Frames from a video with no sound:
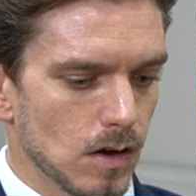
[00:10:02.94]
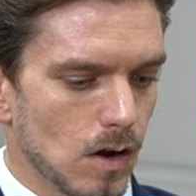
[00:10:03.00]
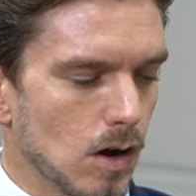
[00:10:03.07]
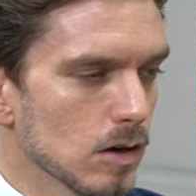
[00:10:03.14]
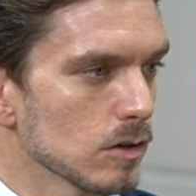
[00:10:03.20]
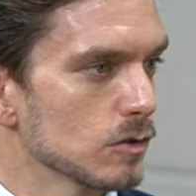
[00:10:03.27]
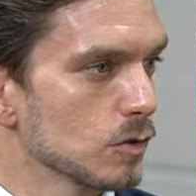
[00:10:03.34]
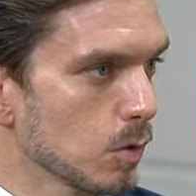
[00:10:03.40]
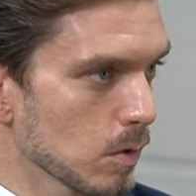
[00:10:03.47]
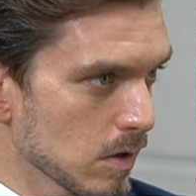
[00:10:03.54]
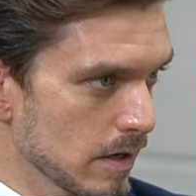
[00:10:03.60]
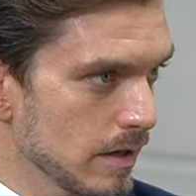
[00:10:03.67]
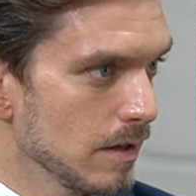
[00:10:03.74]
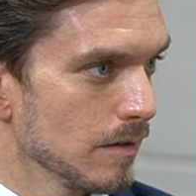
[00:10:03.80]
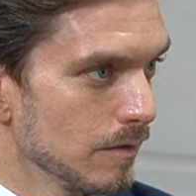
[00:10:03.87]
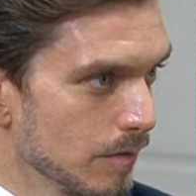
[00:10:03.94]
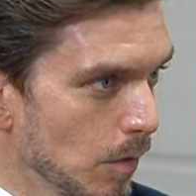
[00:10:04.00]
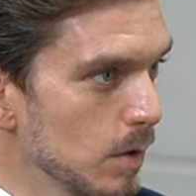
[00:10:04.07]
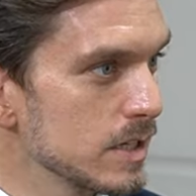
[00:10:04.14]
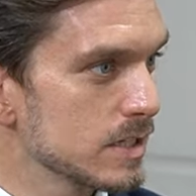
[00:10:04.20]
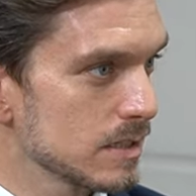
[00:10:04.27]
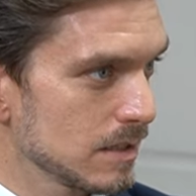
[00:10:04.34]

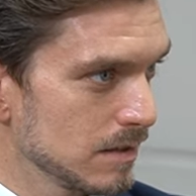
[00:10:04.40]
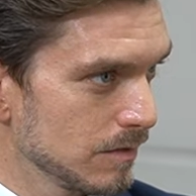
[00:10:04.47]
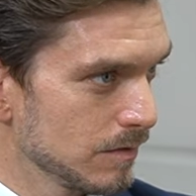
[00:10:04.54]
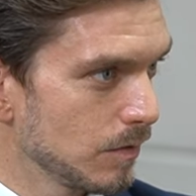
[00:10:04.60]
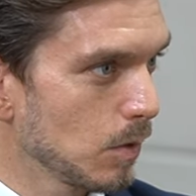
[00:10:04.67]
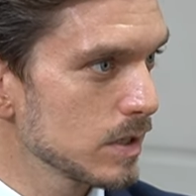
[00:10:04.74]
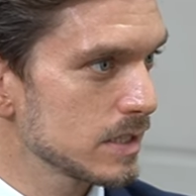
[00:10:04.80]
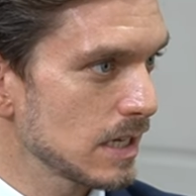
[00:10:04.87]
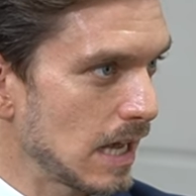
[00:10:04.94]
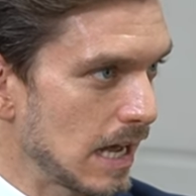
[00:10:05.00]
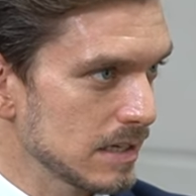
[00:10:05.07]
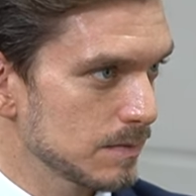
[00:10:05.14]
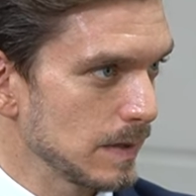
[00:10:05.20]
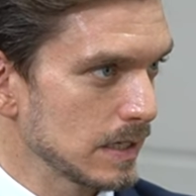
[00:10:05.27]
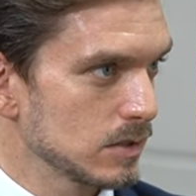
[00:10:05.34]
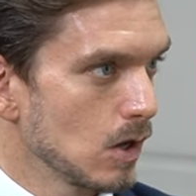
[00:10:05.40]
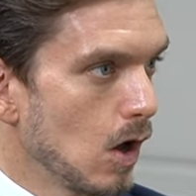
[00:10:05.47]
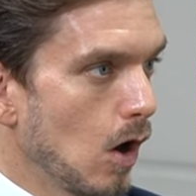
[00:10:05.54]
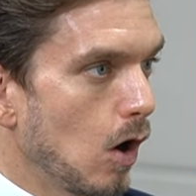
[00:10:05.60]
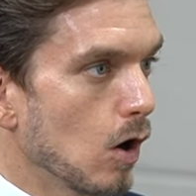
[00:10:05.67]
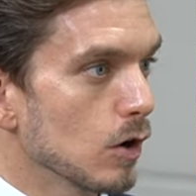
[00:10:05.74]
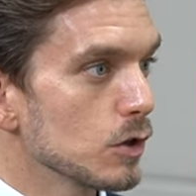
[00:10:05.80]
voice aspects.
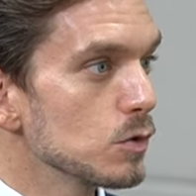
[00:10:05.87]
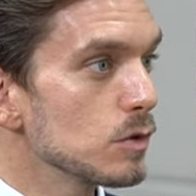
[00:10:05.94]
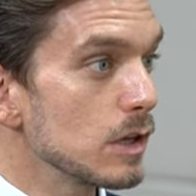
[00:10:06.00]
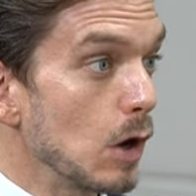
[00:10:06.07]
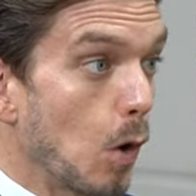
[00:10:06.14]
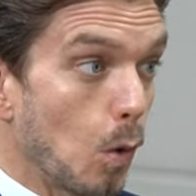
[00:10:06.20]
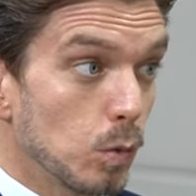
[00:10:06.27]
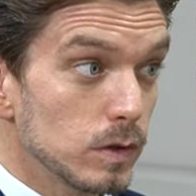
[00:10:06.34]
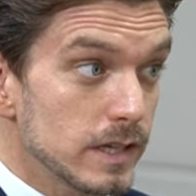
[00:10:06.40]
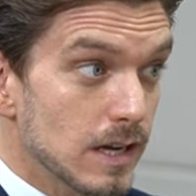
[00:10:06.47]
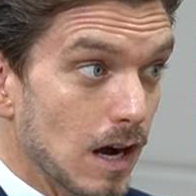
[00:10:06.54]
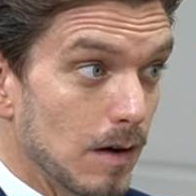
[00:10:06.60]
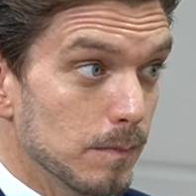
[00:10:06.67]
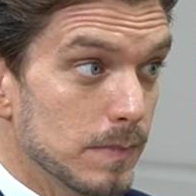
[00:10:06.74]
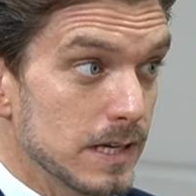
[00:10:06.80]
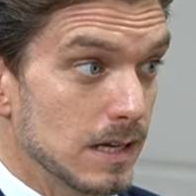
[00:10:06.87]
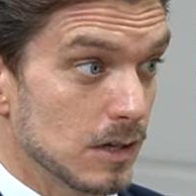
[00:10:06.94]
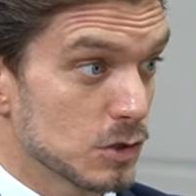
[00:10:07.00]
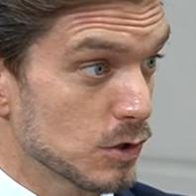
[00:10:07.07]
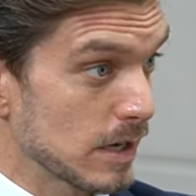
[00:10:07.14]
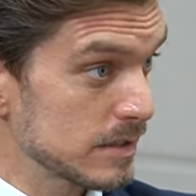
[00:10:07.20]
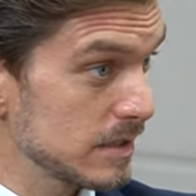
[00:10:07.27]
Yeah. Are you the only company
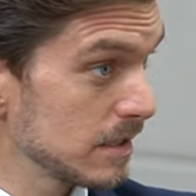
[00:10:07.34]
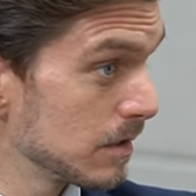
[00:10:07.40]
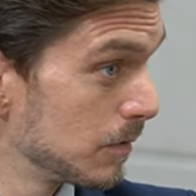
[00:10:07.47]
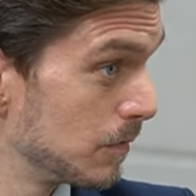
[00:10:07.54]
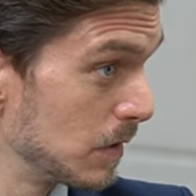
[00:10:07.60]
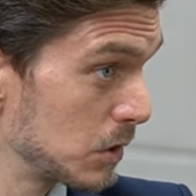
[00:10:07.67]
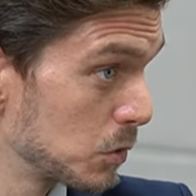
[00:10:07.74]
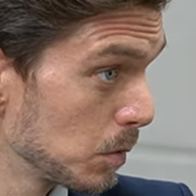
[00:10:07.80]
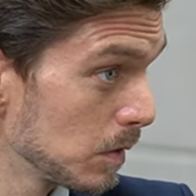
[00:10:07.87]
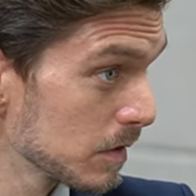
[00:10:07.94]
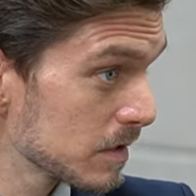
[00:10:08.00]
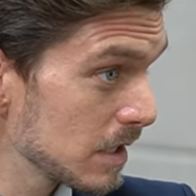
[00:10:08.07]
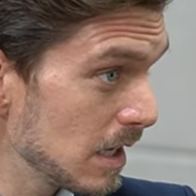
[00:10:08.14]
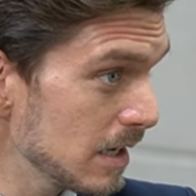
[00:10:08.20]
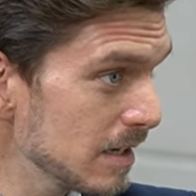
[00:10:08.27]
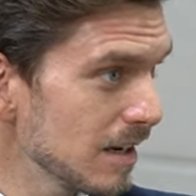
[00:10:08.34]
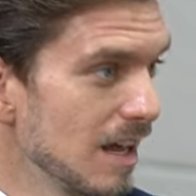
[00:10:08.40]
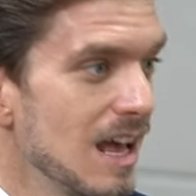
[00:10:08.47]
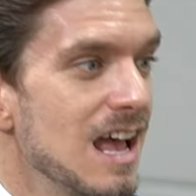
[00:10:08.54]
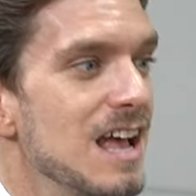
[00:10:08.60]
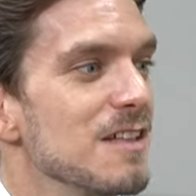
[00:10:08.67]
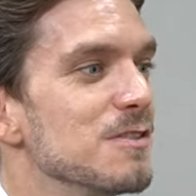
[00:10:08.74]
addressing the visual side?
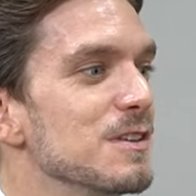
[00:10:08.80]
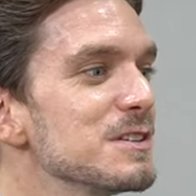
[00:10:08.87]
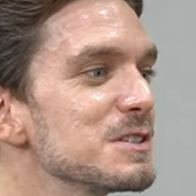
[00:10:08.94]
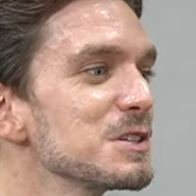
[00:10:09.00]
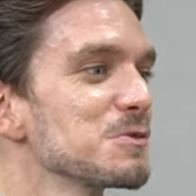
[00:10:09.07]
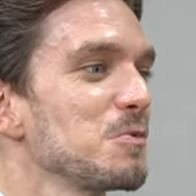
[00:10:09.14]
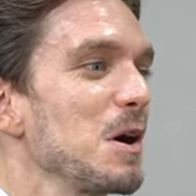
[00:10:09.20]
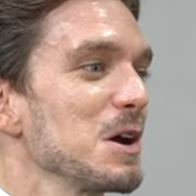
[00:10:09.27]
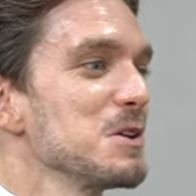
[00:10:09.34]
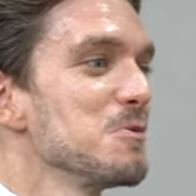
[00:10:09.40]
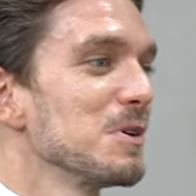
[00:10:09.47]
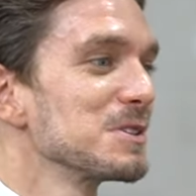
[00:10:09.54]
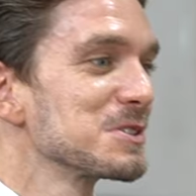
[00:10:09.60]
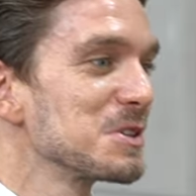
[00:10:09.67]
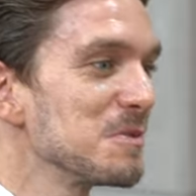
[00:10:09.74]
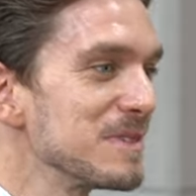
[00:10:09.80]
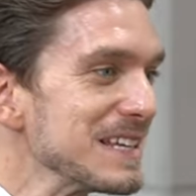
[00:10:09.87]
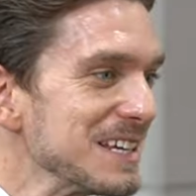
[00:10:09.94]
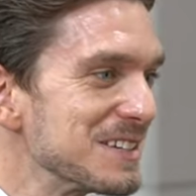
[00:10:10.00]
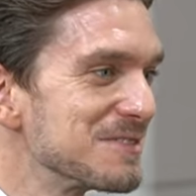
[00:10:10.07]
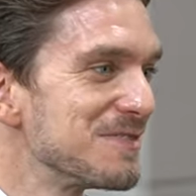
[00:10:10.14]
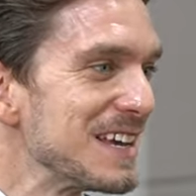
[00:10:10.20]
This is why you won so
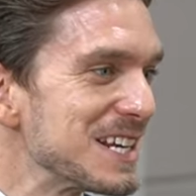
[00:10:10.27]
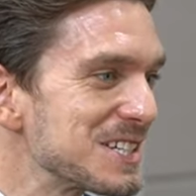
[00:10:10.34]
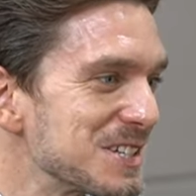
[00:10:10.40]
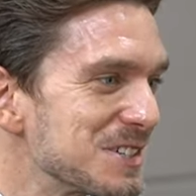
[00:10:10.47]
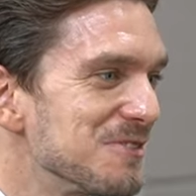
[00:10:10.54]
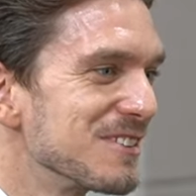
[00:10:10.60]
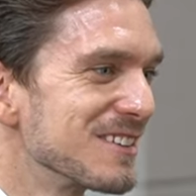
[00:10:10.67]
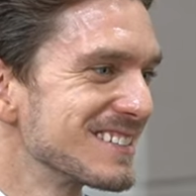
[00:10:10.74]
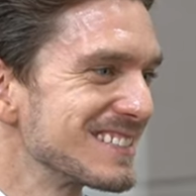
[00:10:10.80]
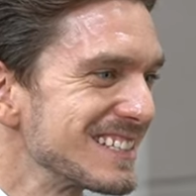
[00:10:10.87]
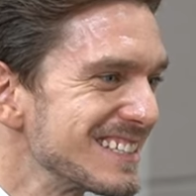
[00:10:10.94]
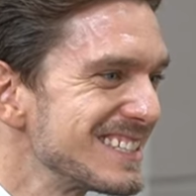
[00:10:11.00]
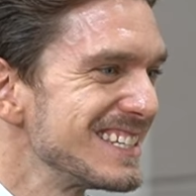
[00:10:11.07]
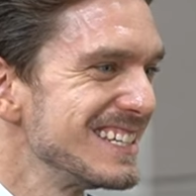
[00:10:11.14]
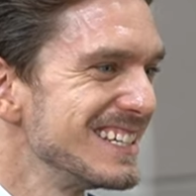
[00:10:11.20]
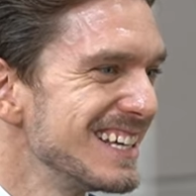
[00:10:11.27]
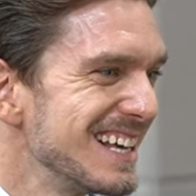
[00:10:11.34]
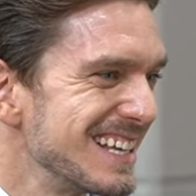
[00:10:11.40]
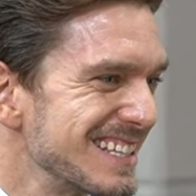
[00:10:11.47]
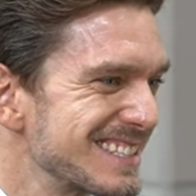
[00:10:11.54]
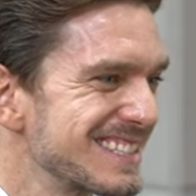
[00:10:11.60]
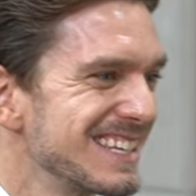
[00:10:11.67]
many innovation awards at
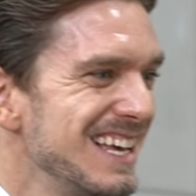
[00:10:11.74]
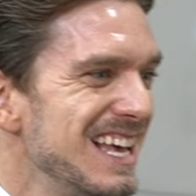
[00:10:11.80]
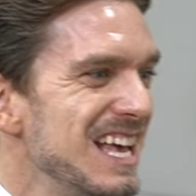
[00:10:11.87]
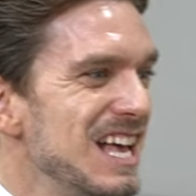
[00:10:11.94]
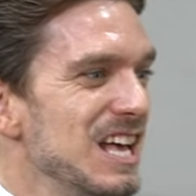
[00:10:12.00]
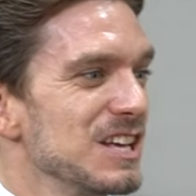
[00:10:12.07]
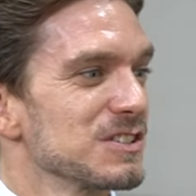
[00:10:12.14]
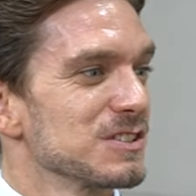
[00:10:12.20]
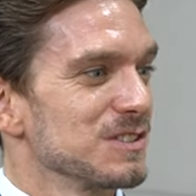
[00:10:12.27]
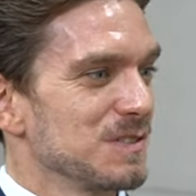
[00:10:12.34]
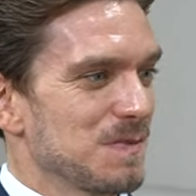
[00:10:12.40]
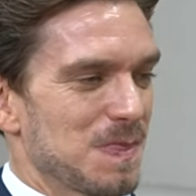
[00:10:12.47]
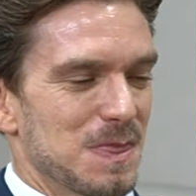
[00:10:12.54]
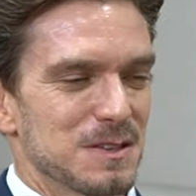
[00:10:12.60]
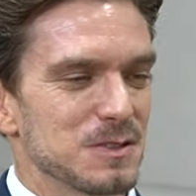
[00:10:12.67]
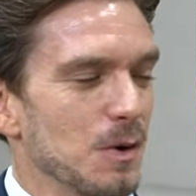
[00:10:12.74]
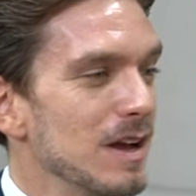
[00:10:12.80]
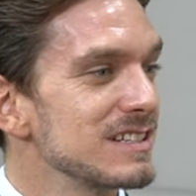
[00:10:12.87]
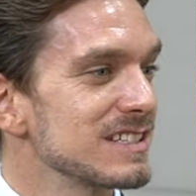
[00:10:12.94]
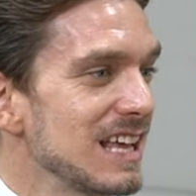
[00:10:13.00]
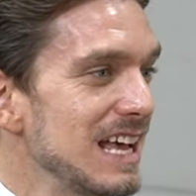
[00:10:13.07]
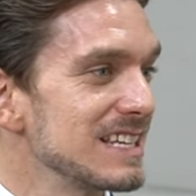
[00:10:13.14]
CES. So
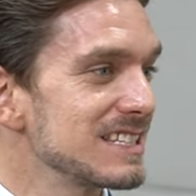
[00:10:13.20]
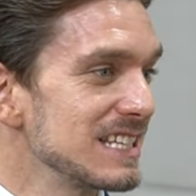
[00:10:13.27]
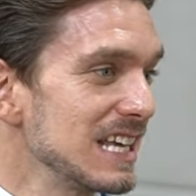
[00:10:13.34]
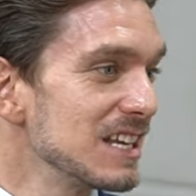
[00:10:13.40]
as the